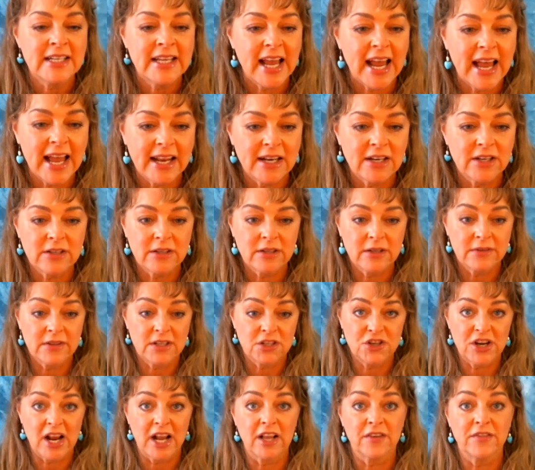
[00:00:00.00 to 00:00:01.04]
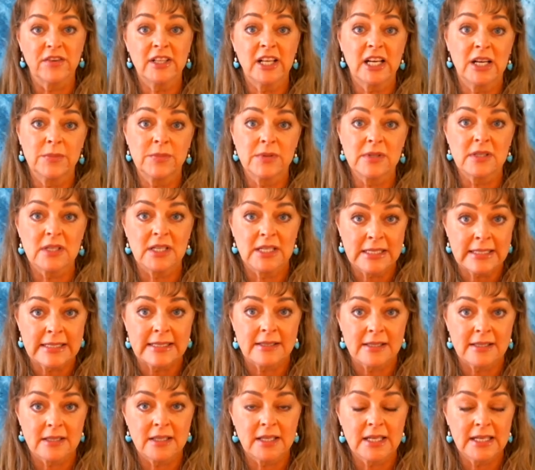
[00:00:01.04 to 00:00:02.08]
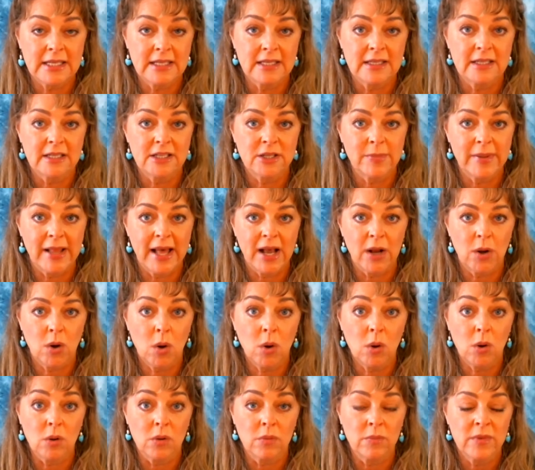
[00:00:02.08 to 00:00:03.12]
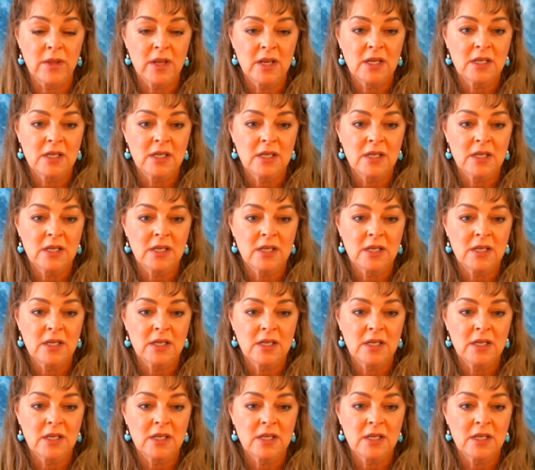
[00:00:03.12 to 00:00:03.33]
And the Jack of Clubs is in the black hole.